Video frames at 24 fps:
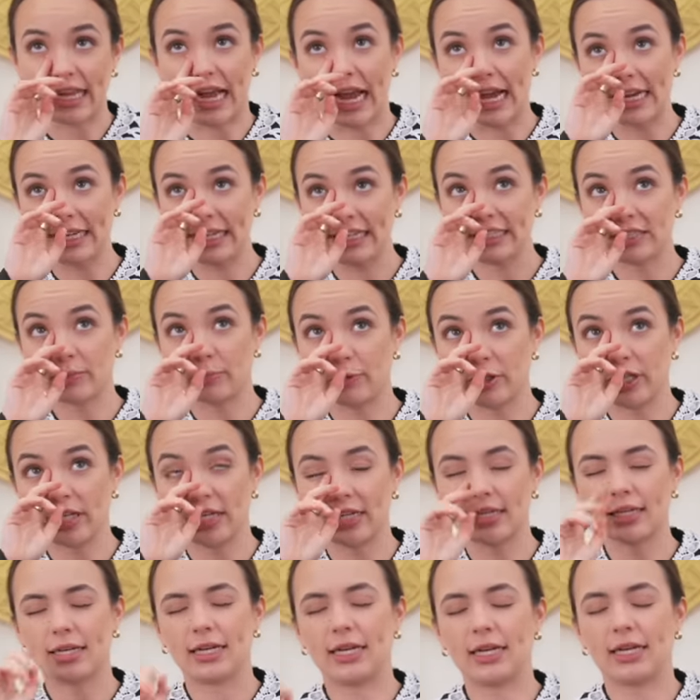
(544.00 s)
that I need to
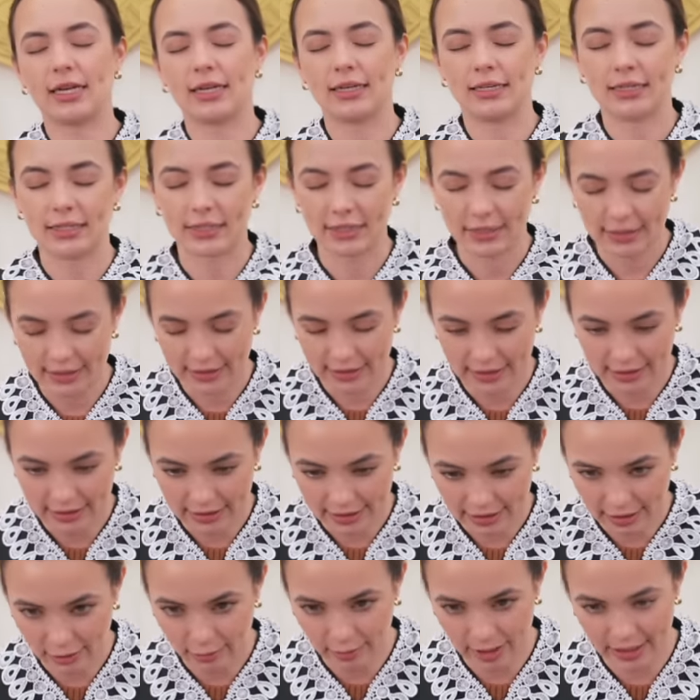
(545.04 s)
bring in
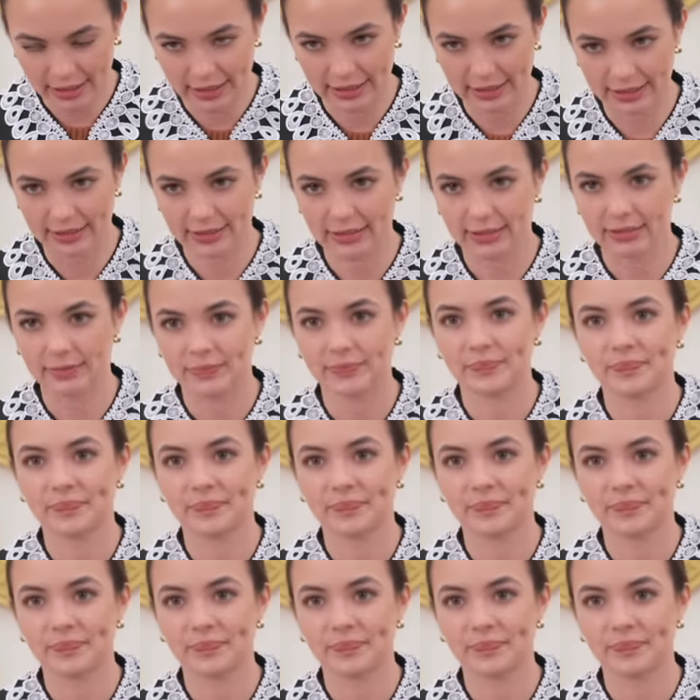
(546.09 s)
a witness.